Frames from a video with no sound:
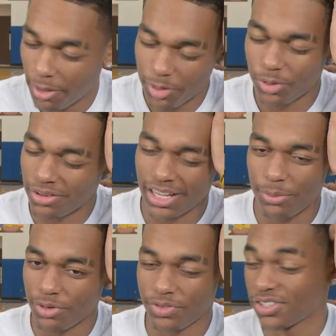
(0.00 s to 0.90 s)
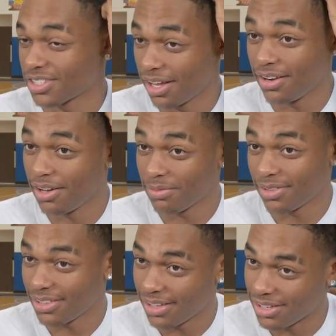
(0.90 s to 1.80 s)
I mean, when the camo first got up,
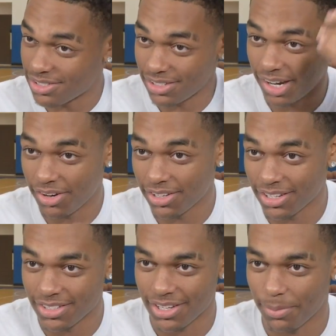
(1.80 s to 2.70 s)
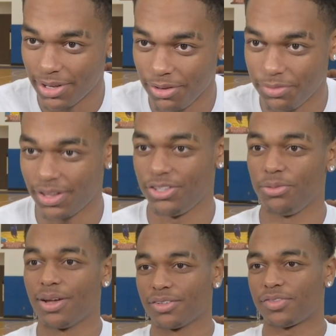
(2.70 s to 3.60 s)
it's scary because I mean, you feel like you're
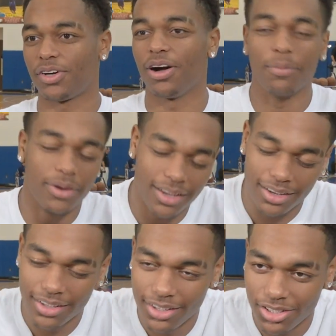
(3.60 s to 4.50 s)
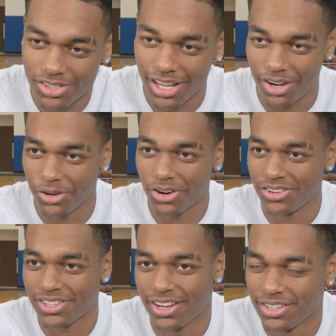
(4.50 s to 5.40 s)
about to fall, but you just got to hold on
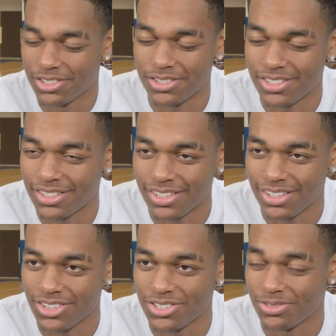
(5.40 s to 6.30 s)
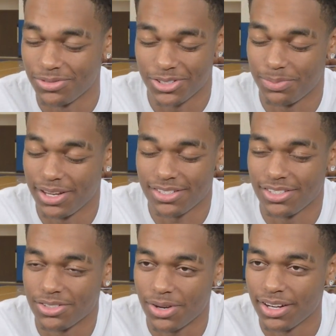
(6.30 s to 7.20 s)
tight and just, just, just
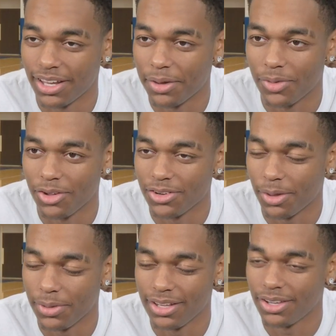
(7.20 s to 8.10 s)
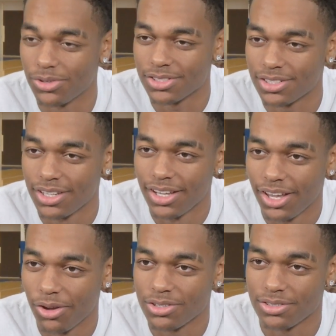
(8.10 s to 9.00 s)
basically just ride the camo. I mean, it was,
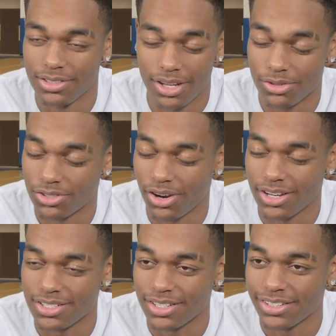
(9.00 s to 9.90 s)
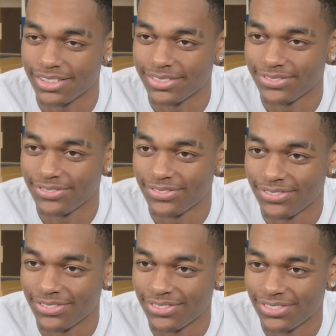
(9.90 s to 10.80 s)
it was, it was crazy. Did you
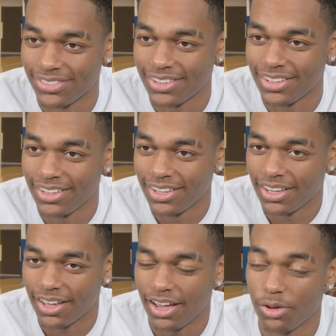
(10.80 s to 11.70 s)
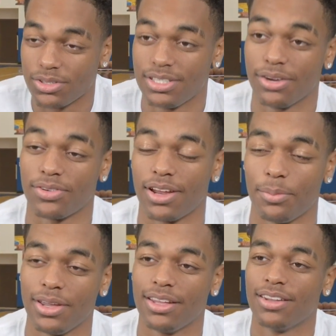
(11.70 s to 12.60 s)
enjoy it? Uh, it was different. I
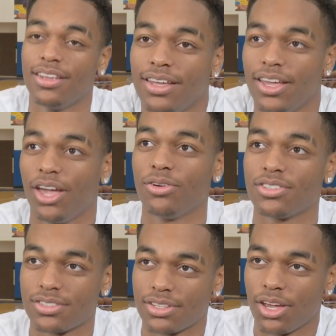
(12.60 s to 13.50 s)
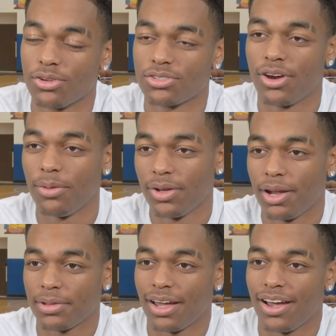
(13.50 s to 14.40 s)
mean, it was just it was great being
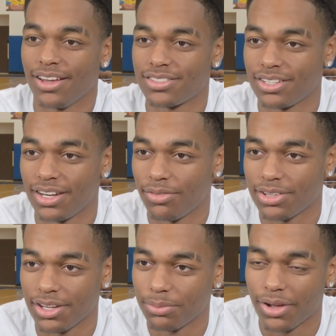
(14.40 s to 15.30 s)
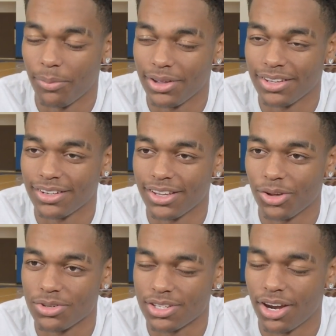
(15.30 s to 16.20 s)
up that high and seeing everything, but I mean, it
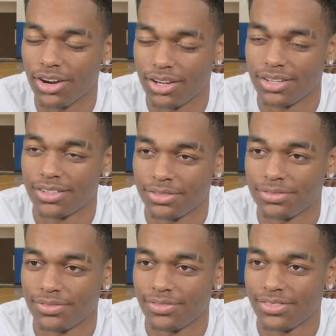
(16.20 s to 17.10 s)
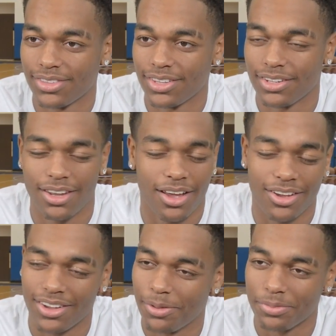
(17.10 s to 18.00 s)
was scary. You want to do it again? No,
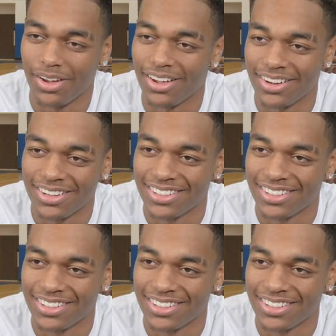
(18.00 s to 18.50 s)
I'm fine.